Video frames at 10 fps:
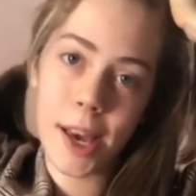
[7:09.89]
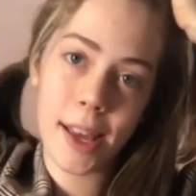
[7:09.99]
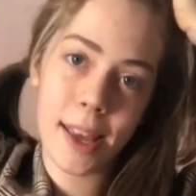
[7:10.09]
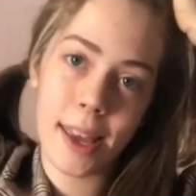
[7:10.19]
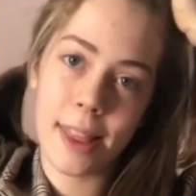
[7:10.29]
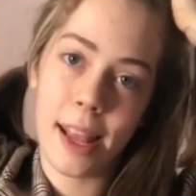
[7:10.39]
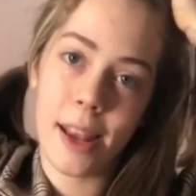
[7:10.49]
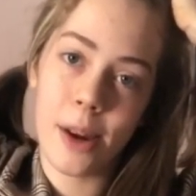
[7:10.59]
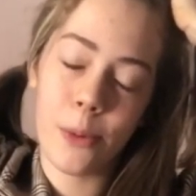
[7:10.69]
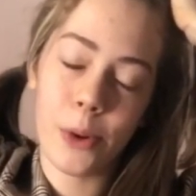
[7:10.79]
and then
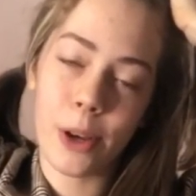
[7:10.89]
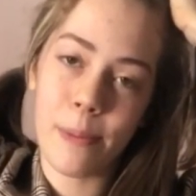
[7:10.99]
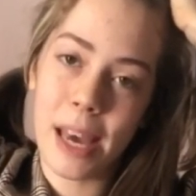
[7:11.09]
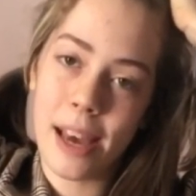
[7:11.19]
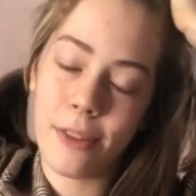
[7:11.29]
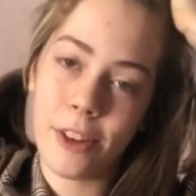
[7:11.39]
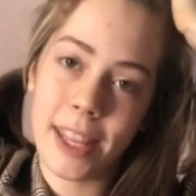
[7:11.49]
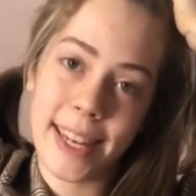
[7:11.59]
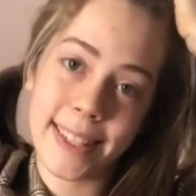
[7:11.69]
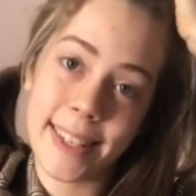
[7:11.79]
we'll come back for the
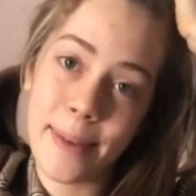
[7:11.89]
next step.